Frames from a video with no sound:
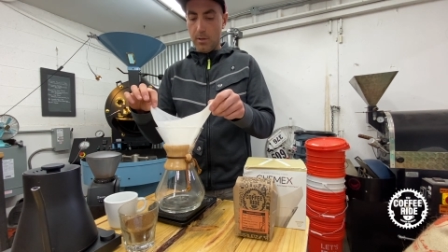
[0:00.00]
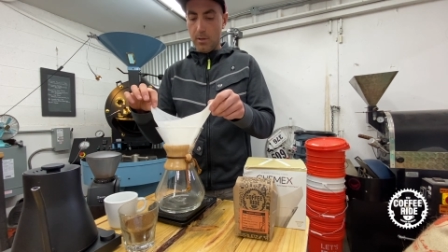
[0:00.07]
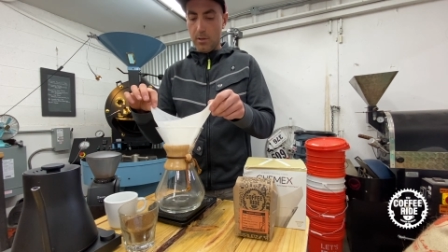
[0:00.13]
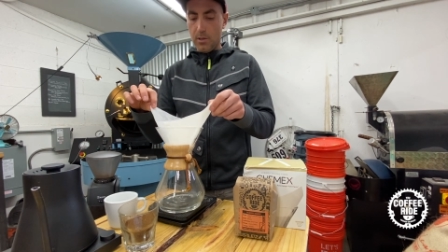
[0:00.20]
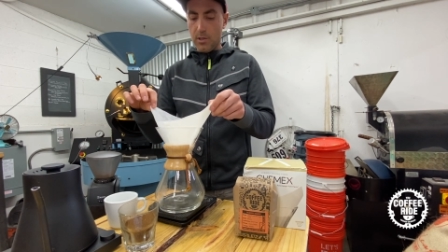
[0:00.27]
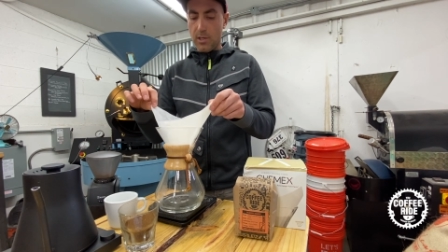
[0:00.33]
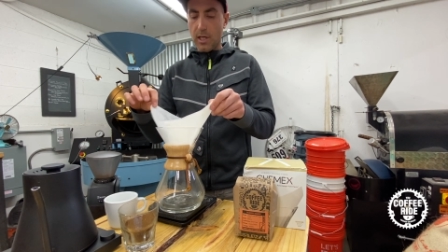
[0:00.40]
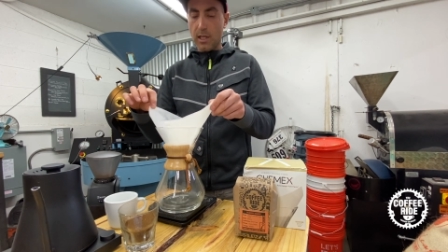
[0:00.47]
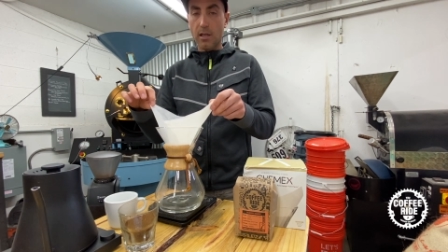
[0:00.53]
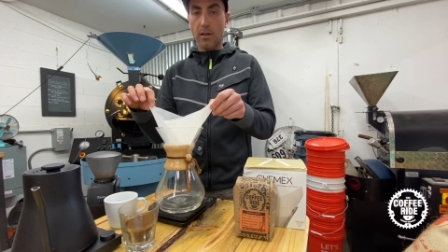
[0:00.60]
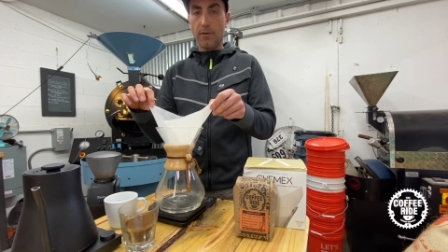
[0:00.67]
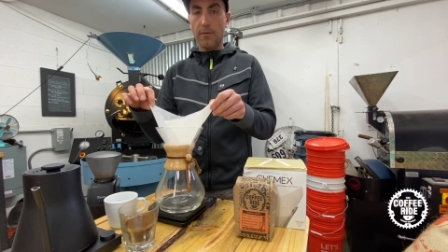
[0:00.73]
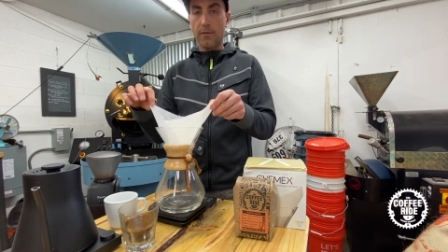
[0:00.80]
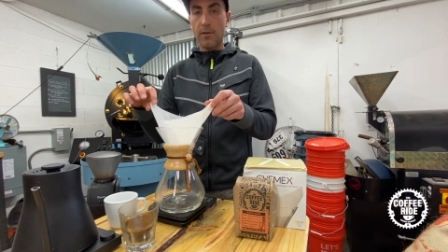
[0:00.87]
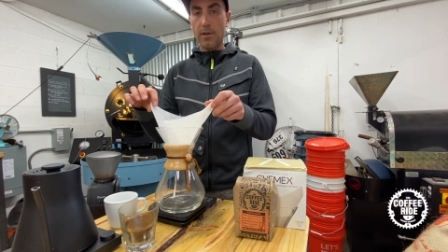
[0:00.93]
stick
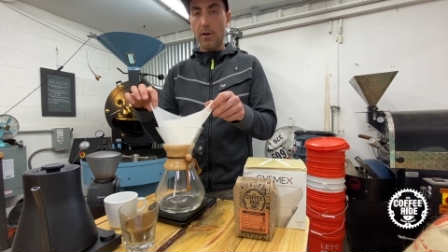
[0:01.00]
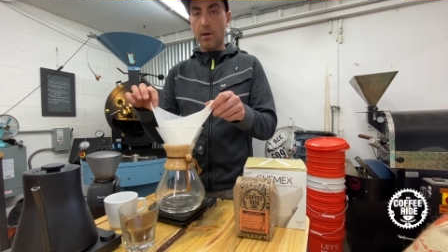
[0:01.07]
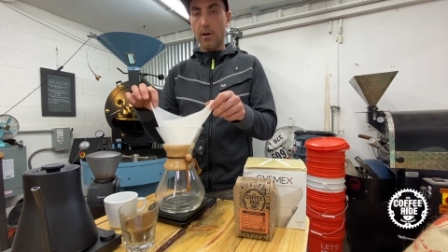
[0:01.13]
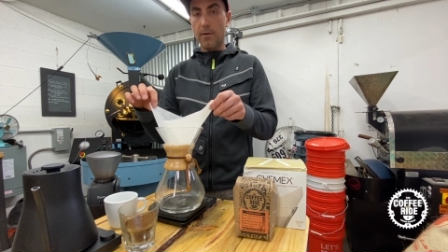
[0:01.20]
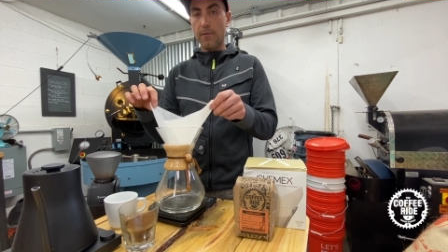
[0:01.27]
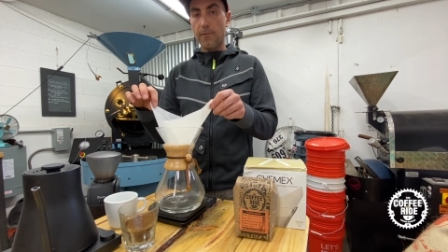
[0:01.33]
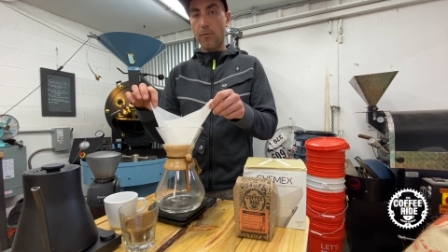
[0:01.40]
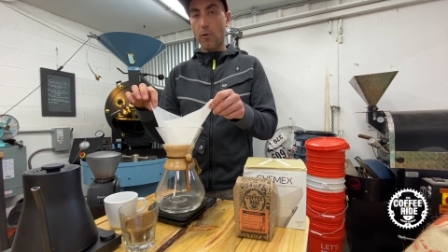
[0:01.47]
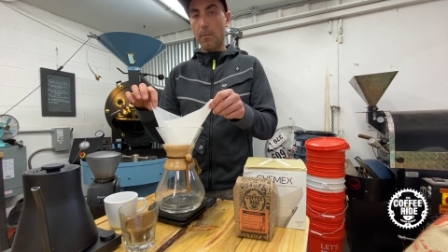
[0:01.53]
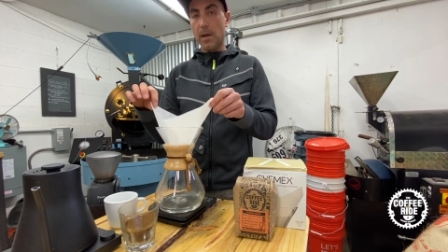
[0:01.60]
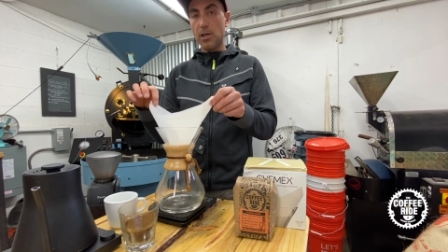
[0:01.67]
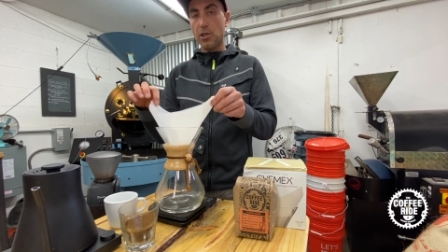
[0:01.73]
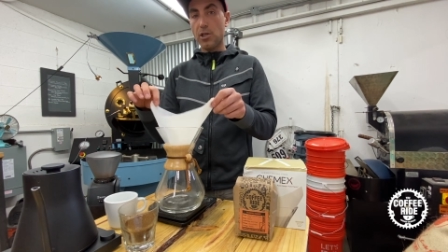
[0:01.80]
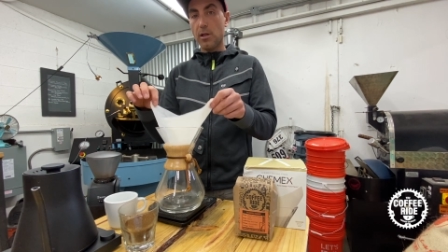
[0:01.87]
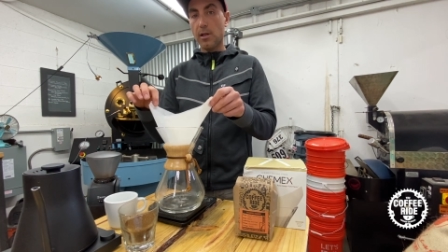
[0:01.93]
to the
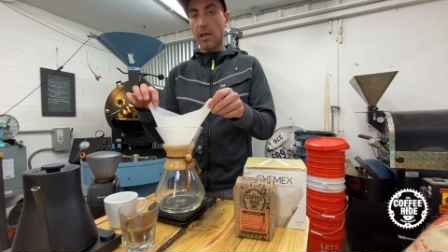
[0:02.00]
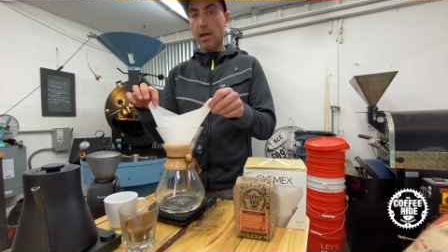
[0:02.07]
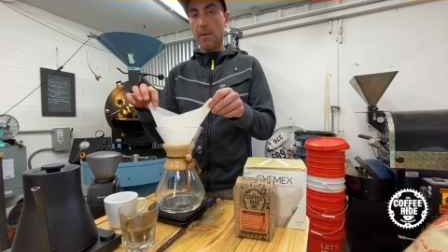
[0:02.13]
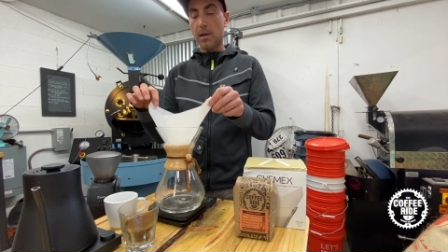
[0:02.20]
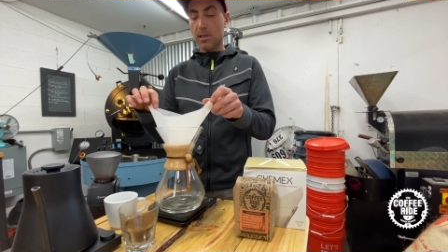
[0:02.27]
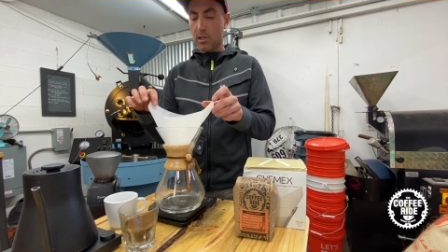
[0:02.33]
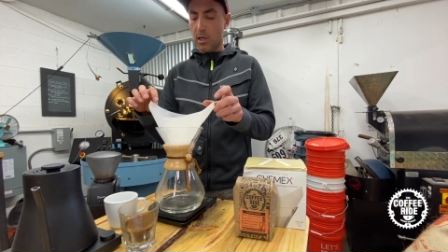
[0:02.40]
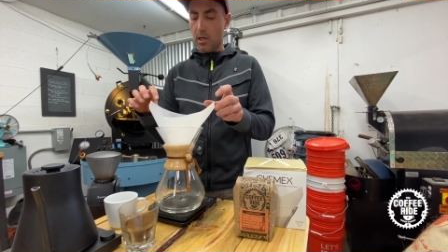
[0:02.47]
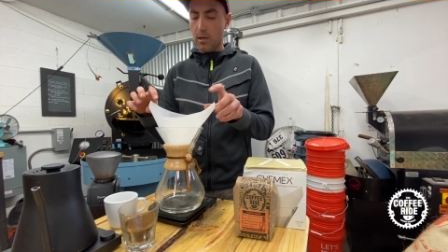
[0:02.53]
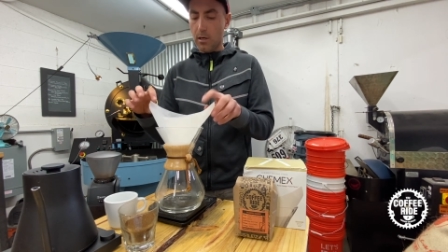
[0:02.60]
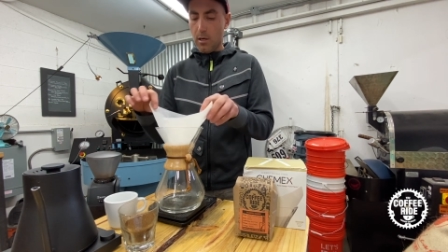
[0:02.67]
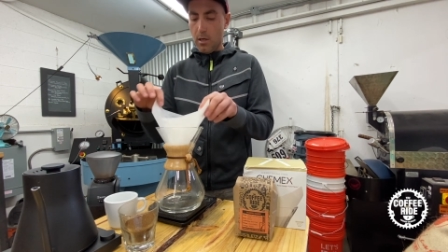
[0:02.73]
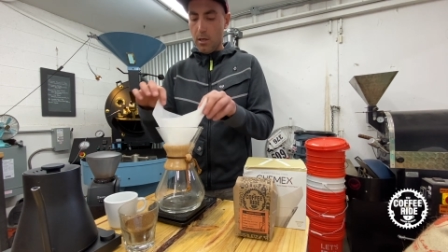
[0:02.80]
formation of the Chemex here.